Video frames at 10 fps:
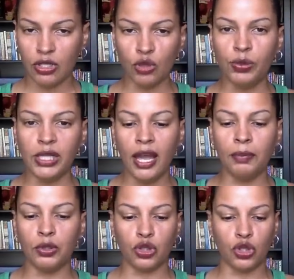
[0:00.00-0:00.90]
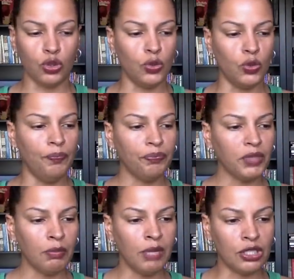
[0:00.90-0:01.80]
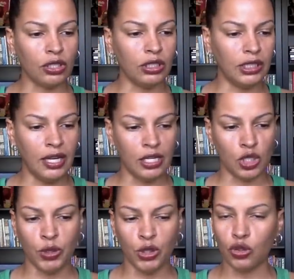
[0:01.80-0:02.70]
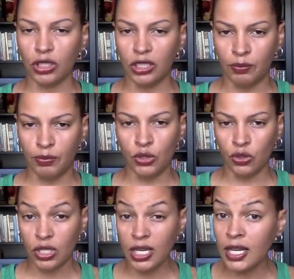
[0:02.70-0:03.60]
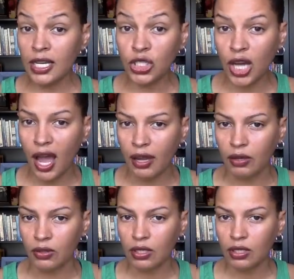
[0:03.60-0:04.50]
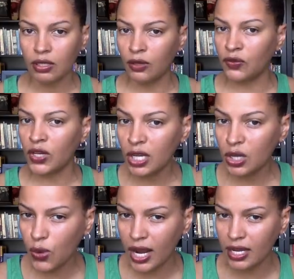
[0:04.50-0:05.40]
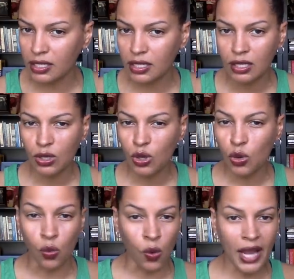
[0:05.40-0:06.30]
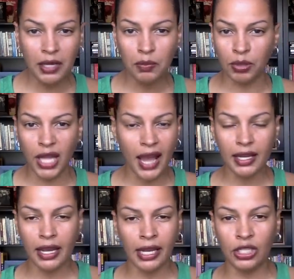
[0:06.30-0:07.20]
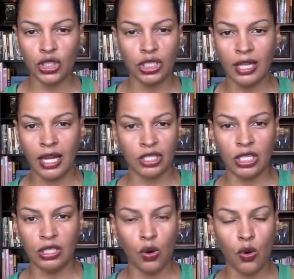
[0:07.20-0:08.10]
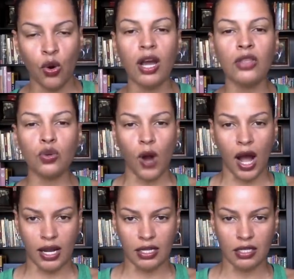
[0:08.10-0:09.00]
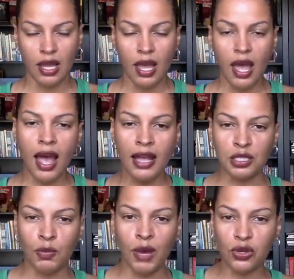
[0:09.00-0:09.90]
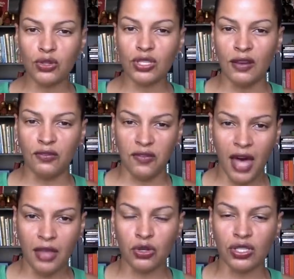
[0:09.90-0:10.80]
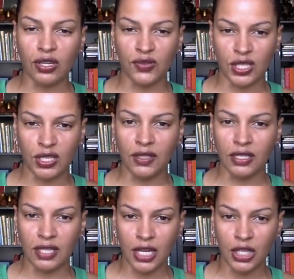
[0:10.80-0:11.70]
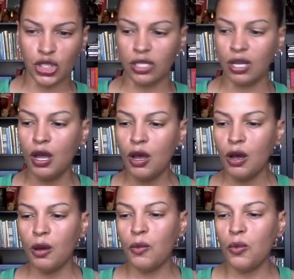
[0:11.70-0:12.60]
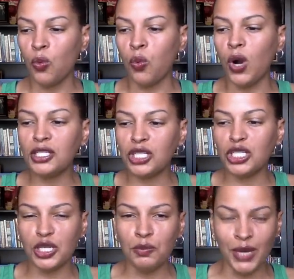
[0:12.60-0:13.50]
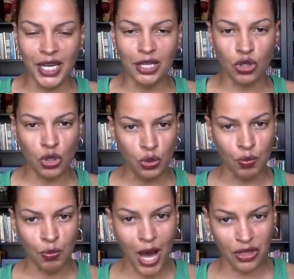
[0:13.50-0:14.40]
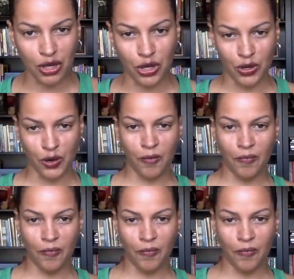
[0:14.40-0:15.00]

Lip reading: to be able to mentally and spiritually abuse any child of any race, white, Black, Asian, Latino, or otherwise. As mothers and fathers of civilization, what does it mean to mother